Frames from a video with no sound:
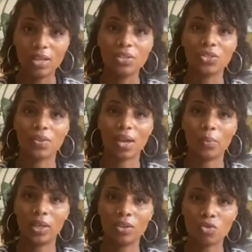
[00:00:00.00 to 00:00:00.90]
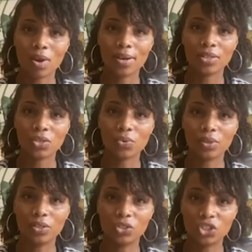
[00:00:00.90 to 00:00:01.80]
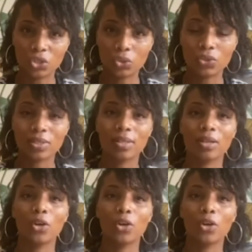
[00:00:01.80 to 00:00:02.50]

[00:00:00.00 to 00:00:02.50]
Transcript: so that we can try to reduce the